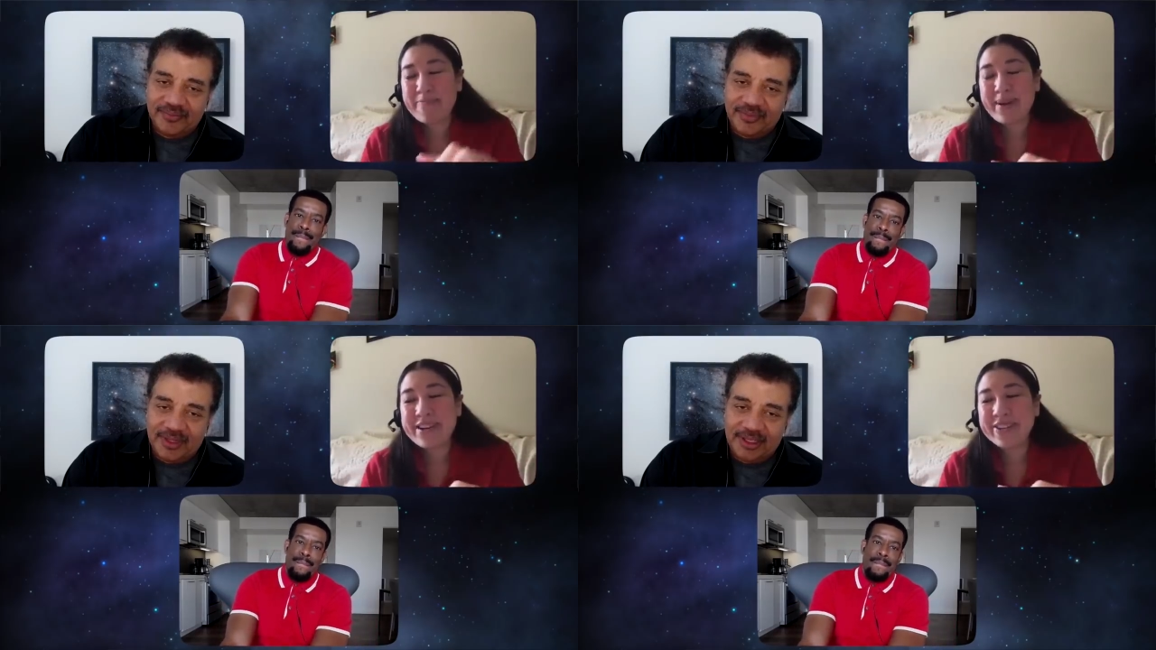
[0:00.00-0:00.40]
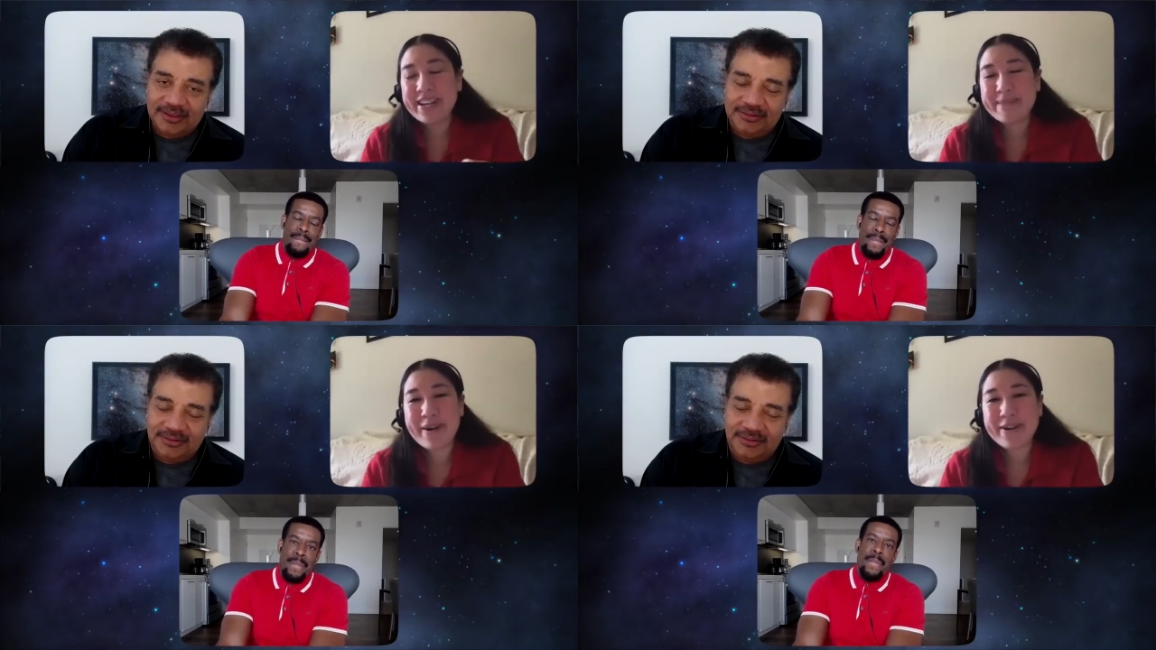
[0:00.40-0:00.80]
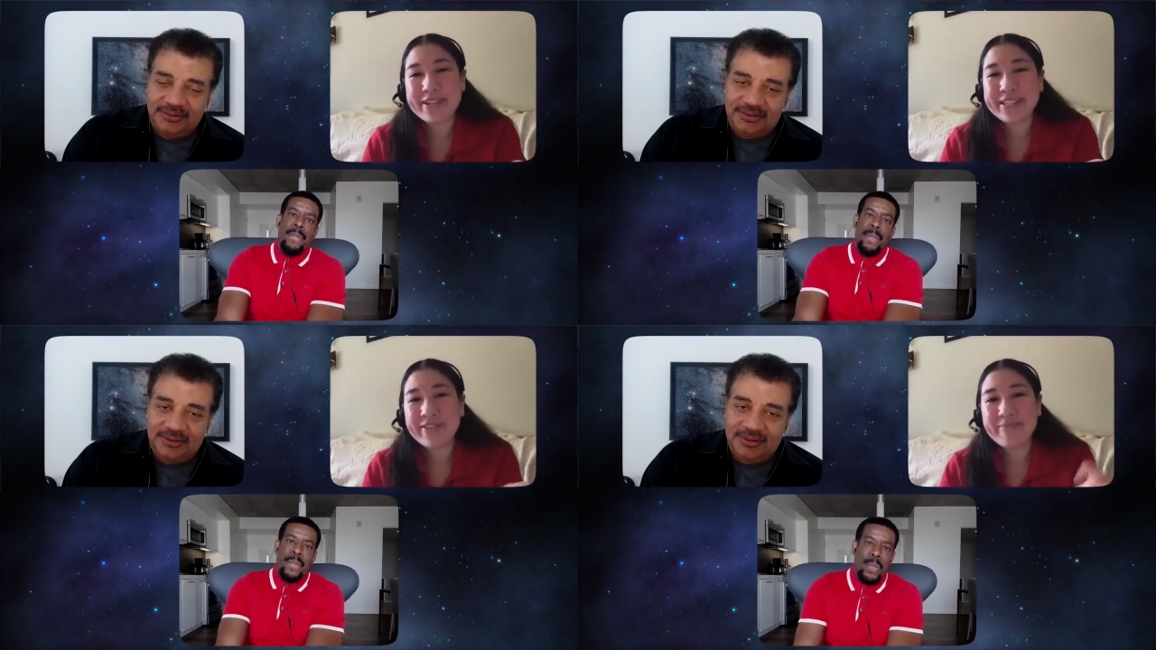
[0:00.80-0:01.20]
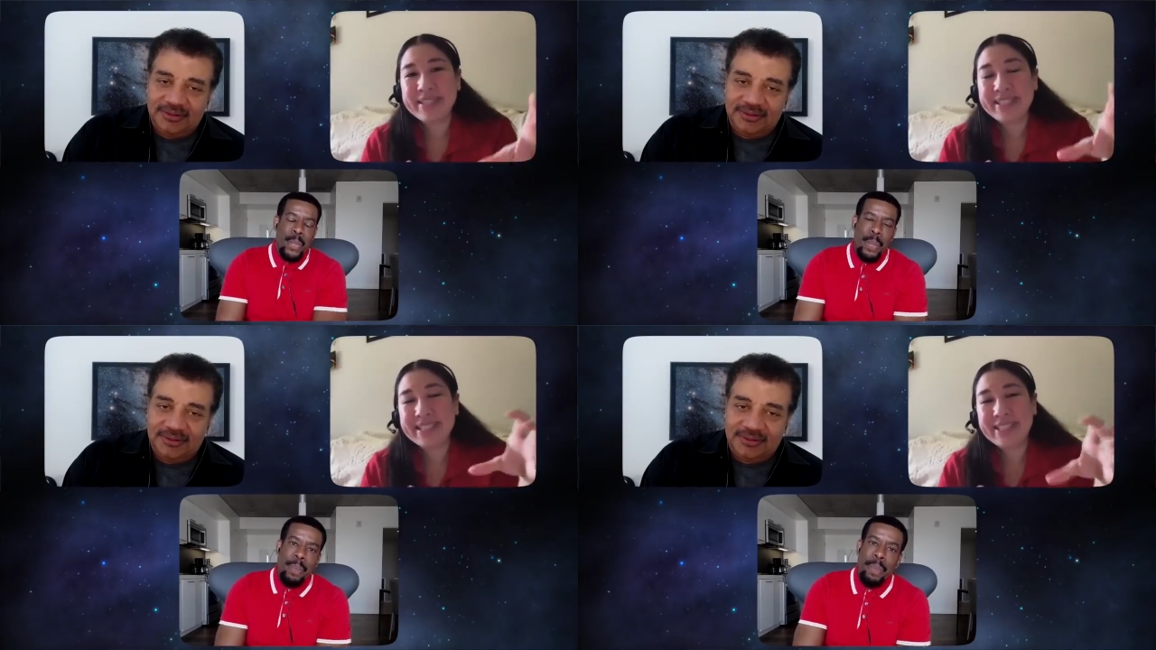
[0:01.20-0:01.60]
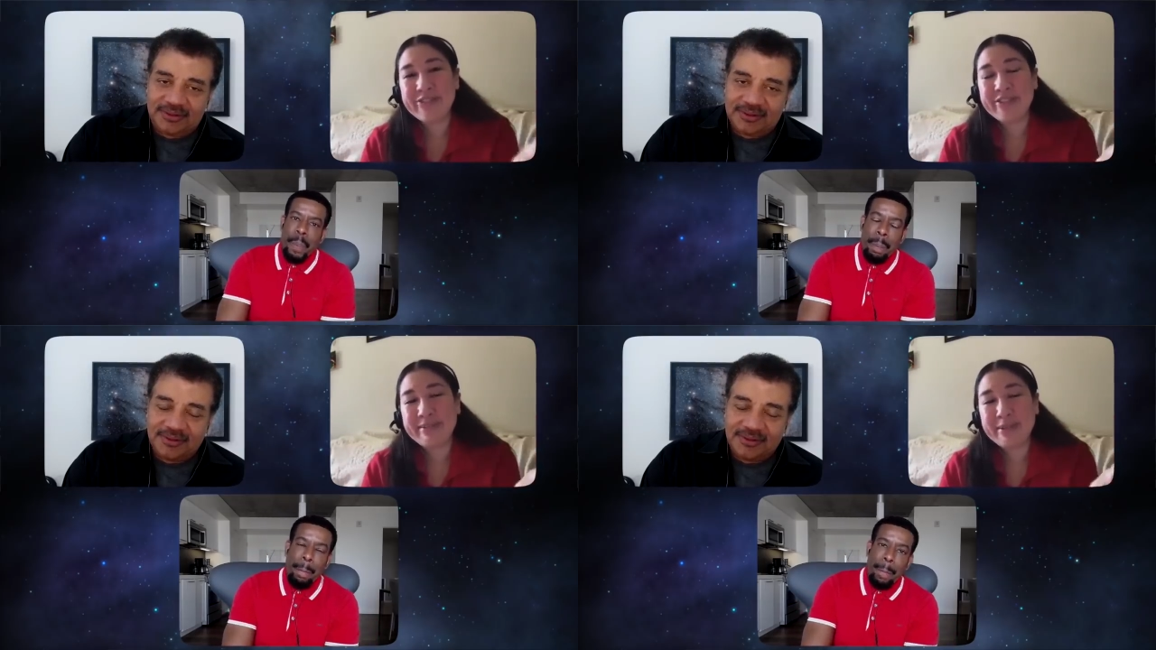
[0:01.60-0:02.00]
Speaker 1: energetic particles from distant
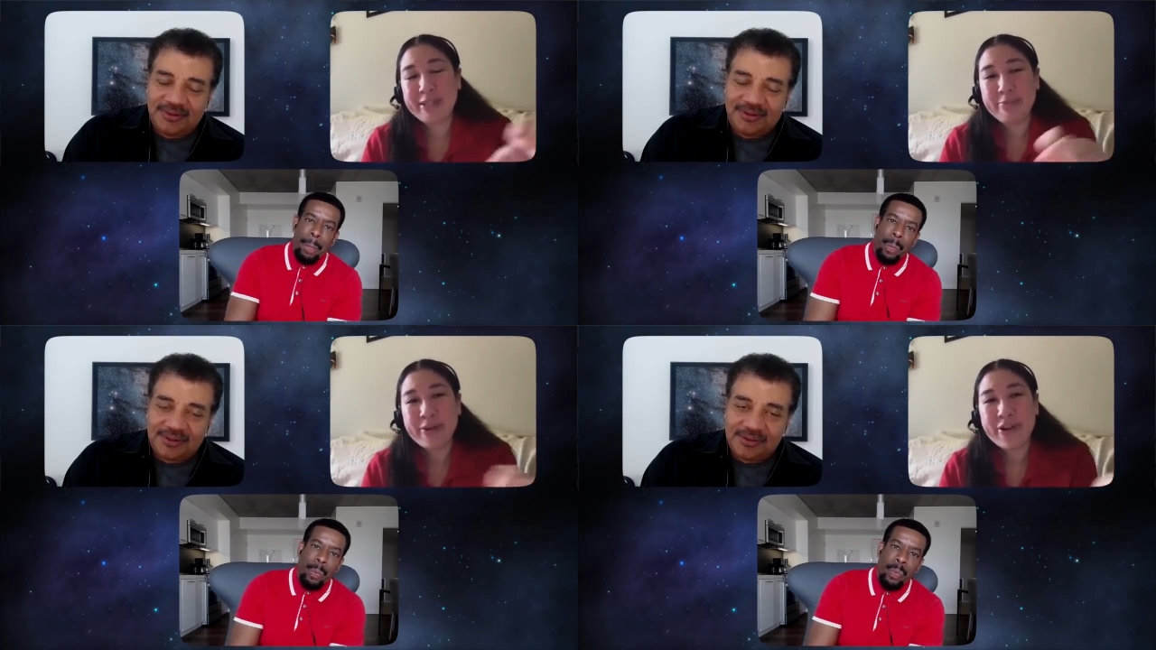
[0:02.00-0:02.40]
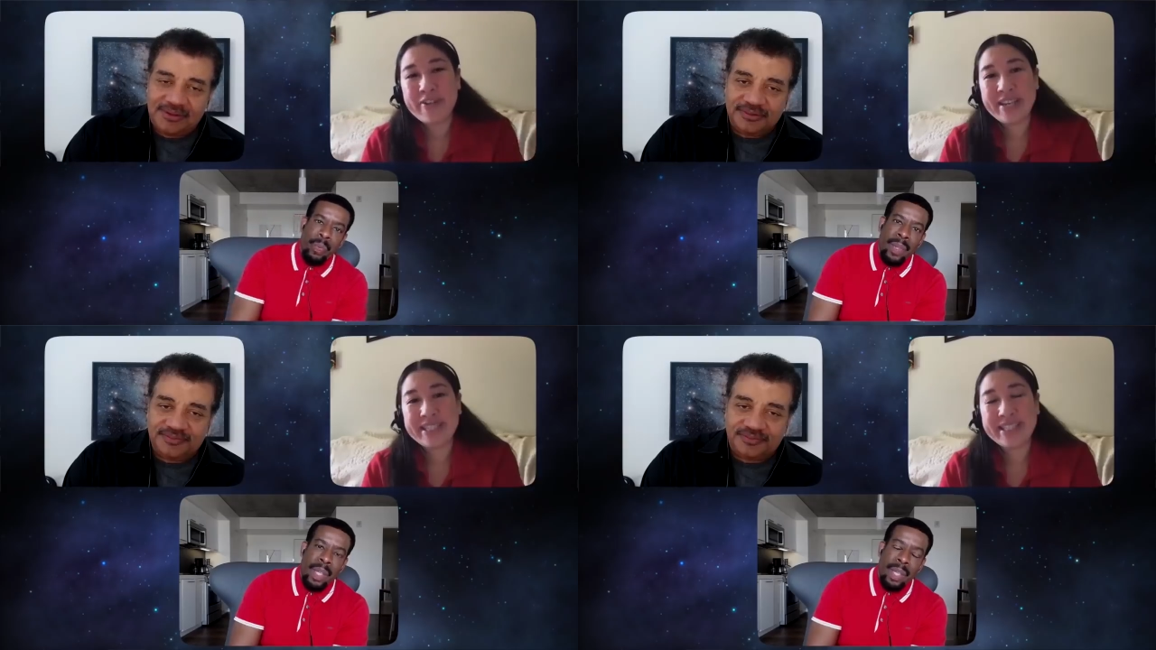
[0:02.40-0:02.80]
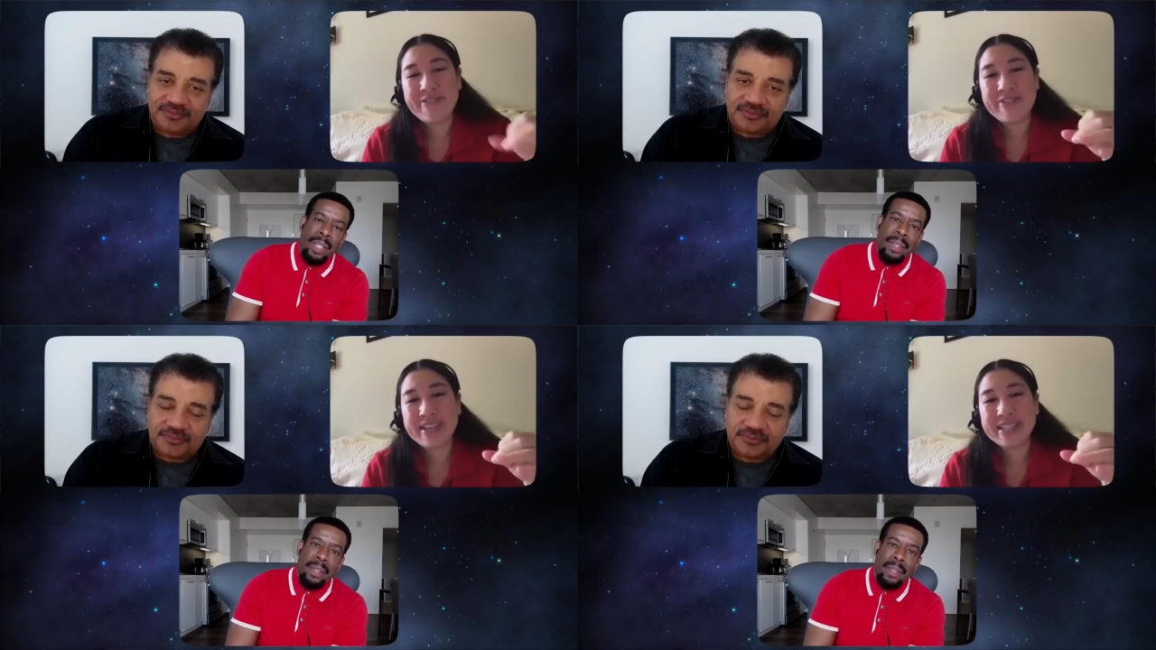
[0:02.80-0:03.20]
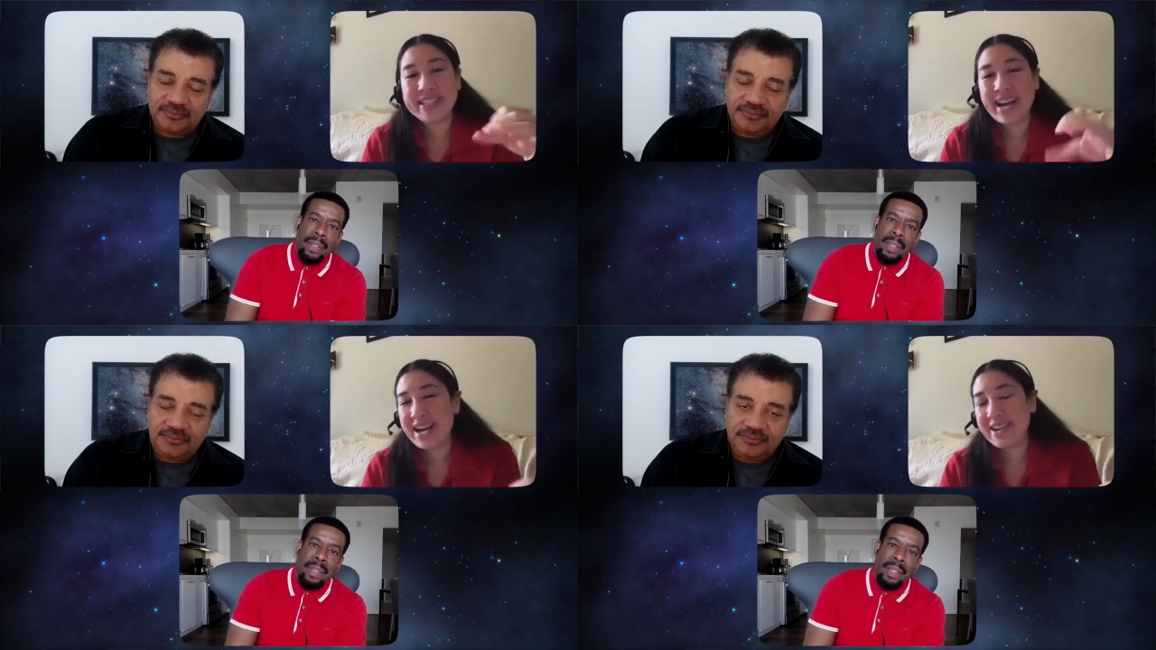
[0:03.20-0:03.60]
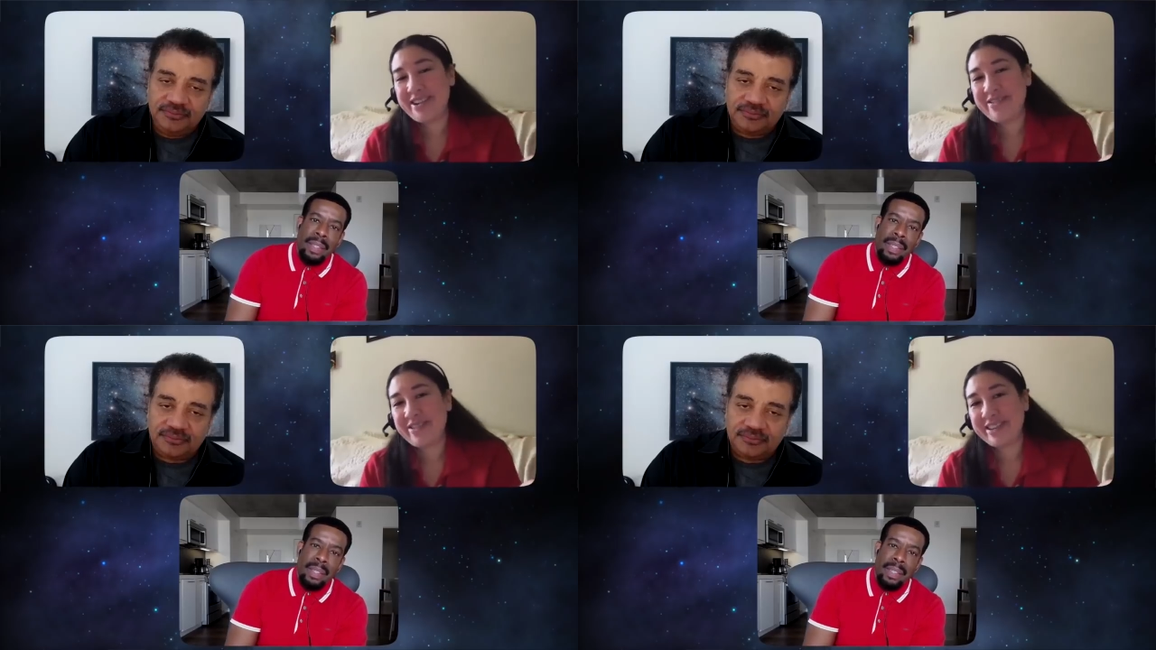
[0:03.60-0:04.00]
super, supernovae, stuff that is not
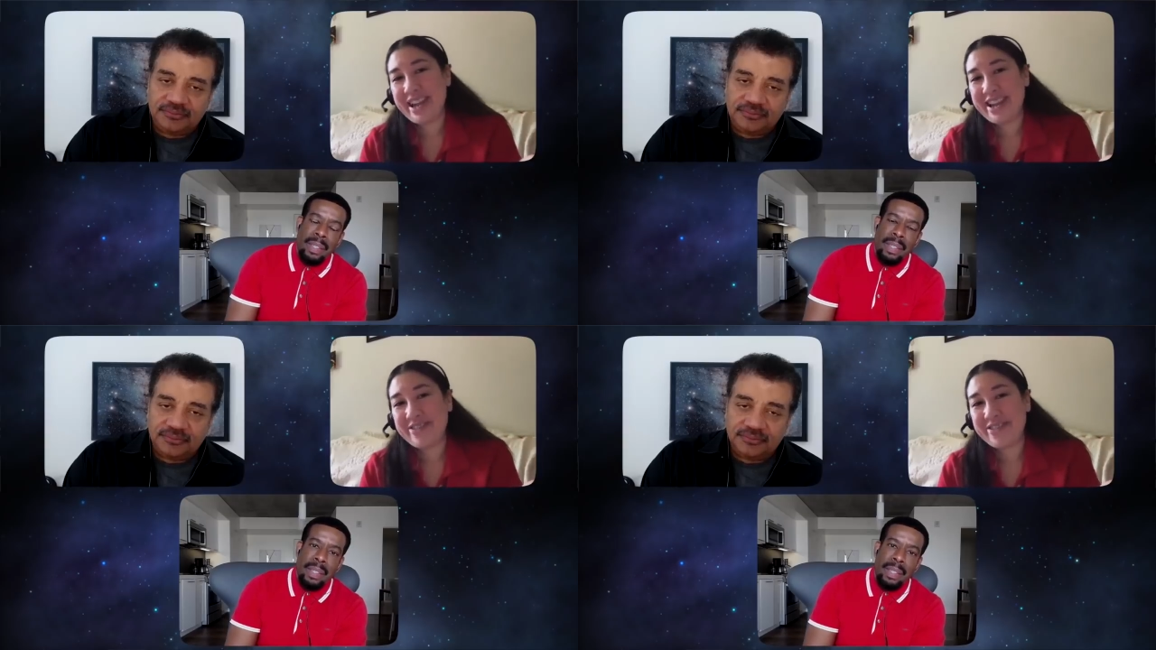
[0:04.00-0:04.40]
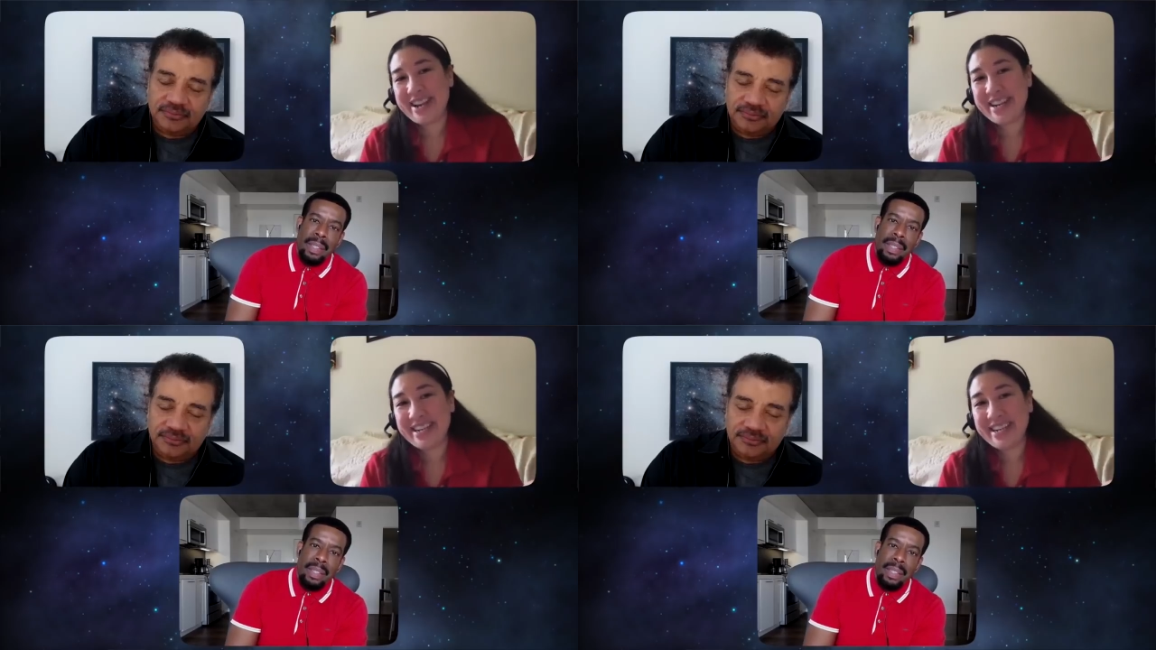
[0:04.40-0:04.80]
good for life, right?